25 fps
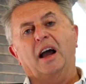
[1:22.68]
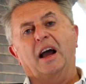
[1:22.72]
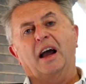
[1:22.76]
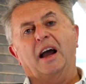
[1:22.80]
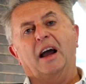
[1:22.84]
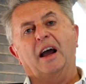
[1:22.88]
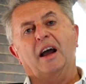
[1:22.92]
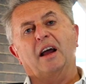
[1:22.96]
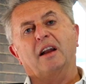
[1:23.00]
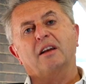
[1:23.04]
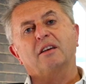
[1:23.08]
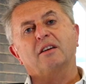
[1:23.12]

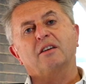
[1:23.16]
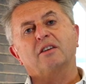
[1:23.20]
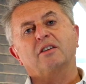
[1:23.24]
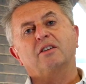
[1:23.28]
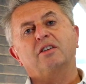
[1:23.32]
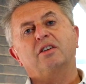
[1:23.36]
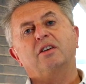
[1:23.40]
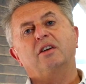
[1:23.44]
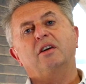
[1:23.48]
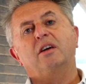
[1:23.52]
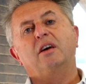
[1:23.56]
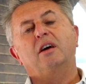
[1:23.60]

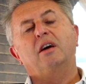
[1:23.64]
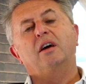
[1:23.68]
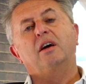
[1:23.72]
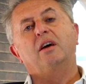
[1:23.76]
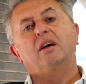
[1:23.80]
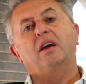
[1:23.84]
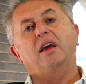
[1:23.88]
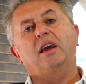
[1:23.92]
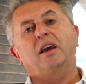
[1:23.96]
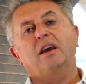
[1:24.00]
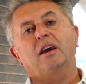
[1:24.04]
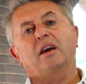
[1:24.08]
and
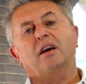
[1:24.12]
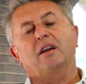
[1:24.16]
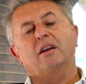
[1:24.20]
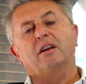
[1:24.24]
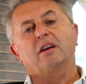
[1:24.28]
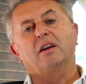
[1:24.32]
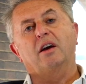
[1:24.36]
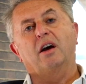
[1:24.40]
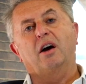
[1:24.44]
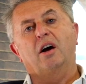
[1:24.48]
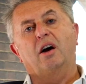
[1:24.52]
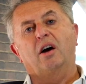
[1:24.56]

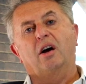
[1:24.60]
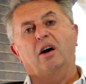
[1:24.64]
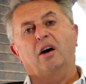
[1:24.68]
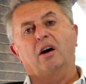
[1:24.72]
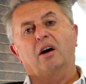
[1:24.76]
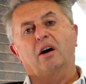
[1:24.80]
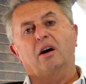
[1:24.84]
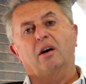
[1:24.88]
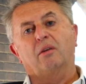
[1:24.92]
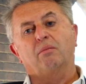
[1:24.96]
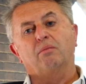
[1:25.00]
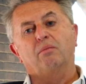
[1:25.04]
Ian
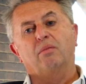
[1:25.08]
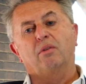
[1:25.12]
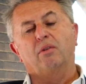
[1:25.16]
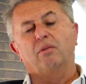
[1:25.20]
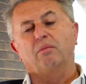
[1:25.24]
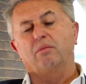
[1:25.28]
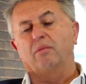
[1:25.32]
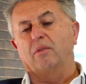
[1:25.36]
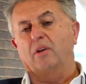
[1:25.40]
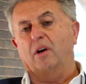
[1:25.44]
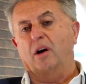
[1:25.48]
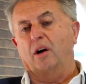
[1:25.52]
are
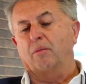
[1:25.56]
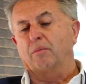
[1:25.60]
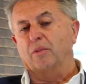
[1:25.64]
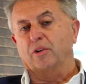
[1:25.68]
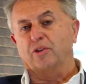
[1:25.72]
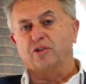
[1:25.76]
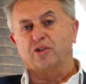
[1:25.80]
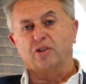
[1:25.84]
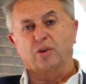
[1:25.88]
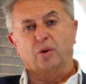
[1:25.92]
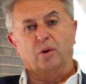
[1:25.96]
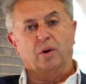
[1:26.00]
are
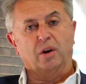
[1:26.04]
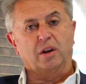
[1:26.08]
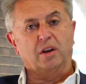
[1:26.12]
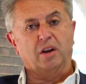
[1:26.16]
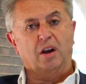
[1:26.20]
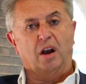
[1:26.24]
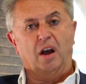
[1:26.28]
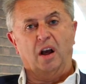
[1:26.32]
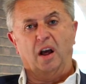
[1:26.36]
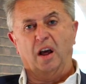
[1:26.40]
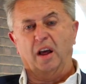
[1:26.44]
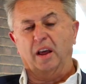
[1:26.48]
mature
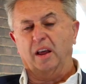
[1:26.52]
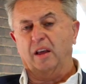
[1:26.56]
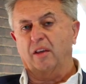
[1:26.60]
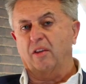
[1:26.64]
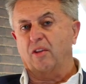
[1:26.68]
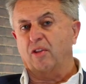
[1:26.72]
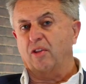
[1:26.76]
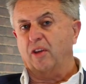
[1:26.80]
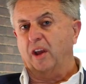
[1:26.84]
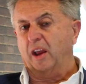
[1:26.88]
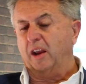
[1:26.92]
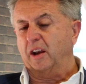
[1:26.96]

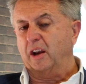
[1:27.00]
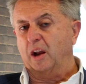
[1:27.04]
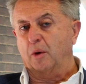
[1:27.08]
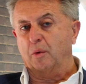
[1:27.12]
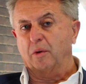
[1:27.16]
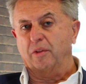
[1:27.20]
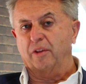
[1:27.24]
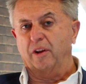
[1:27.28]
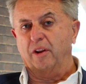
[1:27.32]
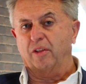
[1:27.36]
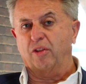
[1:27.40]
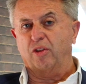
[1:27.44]
guys. They know
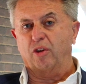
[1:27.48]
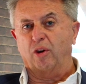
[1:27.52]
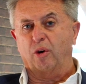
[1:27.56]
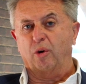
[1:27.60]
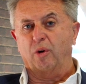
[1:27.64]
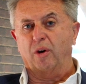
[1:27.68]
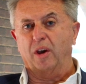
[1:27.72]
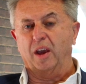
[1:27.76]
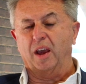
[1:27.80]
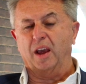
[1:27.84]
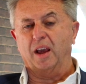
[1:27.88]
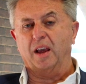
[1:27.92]
what they're
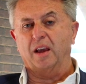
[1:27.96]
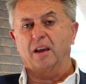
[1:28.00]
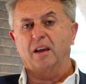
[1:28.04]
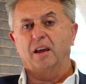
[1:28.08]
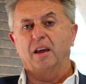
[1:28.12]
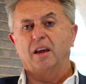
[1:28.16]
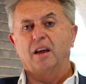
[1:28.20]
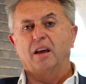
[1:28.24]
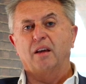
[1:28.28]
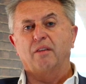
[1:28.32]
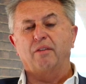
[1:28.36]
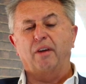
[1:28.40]
doing.
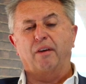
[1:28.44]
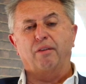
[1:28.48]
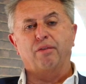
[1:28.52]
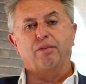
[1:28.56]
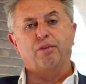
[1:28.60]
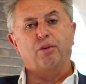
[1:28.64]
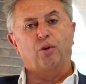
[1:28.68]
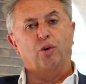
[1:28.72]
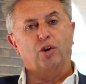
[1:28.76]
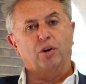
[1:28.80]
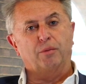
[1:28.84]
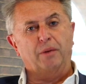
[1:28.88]
They've
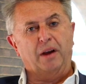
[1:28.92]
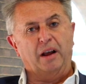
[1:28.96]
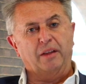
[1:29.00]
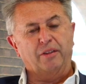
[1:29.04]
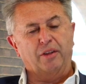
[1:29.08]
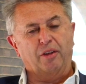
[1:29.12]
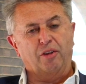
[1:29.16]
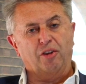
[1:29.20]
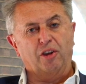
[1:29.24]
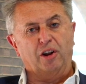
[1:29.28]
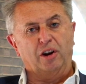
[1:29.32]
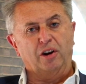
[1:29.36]
thought about
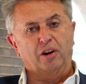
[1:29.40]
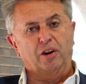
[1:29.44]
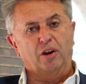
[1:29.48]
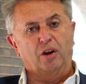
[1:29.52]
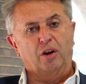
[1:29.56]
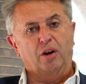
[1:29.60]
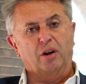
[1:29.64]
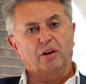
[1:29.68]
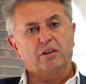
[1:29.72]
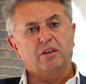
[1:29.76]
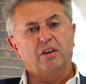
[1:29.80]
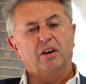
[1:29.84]
this a
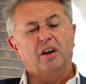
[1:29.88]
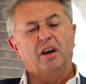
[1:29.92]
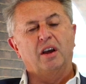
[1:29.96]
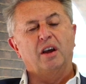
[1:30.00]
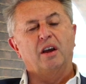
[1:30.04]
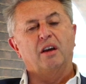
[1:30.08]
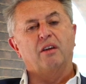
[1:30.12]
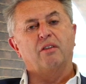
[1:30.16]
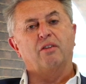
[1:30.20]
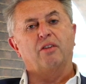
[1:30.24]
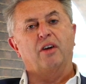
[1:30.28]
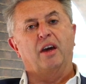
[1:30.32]
lot.
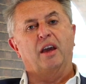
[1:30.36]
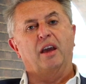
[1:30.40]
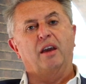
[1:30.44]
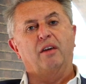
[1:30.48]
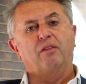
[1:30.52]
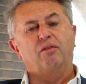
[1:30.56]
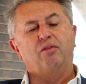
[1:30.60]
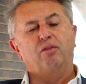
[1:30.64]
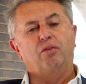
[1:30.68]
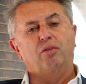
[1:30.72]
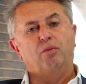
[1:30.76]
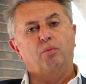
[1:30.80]

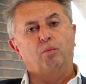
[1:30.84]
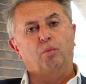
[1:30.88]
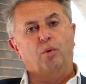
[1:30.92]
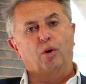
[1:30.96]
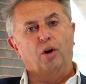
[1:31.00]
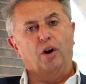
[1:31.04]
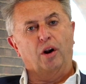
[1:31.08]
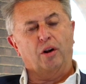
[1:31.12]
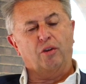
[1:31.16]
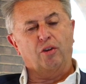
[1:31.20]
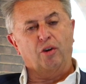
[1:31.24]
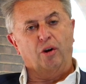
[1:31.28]
They've
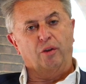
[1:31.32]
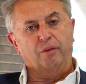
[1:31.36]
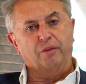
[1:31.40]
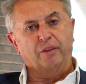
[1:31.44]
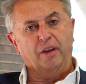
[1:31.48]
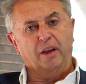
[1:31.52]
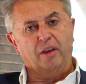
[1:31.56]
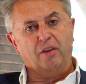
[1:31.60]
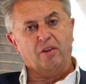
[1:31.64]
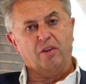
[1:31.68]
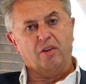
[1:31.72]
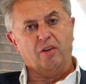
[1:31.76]
worked on
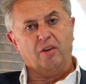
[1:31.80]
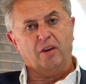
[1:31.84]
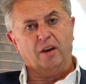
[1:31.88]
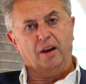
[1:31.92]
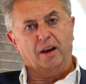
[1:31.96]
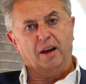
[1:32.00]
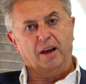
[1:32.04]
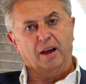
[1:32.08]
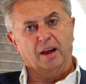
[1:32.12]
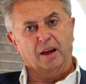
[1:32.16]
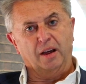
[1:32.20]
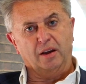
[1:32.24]
this
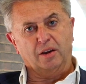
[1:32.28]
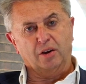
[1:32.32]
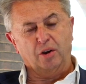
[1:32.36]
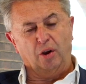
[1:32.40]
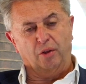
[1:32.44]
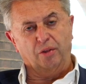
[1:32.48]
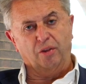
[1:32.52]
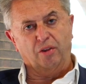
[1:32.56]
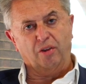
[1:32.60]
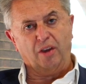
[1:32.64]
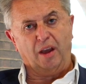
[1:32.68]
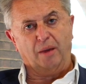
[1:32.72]
uh,
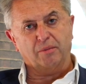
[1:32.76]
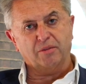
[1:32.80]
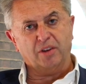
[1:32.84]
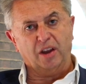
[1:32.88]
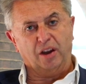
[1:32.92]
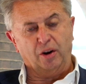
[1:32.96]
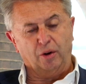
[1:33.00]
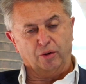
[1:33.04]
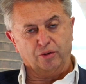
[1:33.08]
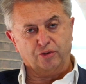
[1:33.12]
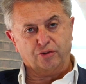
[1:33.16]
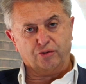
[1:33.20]
concept
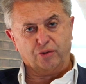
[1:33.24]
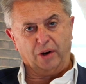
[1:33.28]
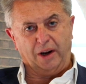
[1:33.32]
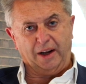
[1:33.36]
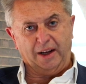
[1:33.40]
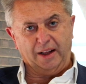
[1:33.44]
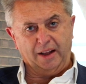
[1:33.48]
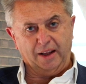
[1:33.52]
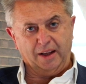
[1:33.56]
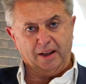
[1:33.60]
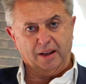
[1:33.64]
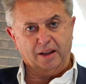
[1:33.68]
in
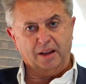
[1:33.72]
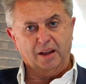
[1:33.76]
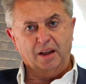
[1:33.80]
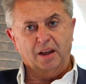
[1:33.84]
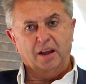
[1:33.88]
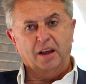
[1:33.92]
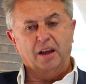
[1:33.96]
Australia.